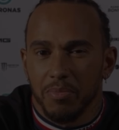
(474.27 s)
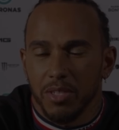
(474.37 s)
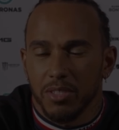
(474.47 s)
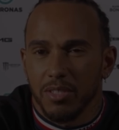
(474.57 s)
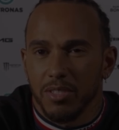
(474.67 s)

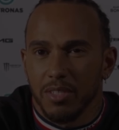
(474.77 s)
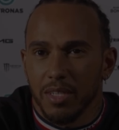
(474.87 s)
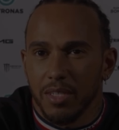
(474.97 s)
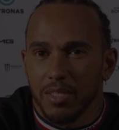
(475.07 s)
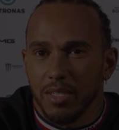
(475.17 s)
It's not
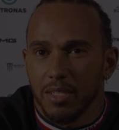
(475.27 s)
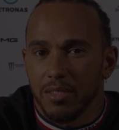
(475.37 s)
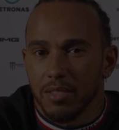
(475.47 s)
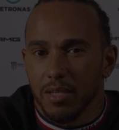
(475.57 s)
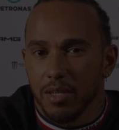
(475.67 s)
all about
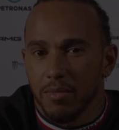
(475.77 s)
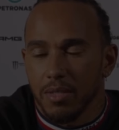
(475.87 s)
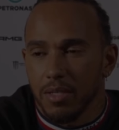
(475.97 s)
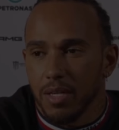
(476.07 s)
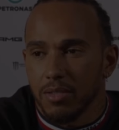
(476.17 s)
you,
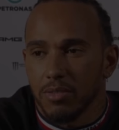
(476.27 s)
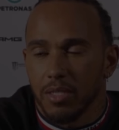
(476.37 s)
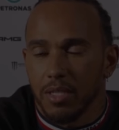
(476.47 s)
Mohammed.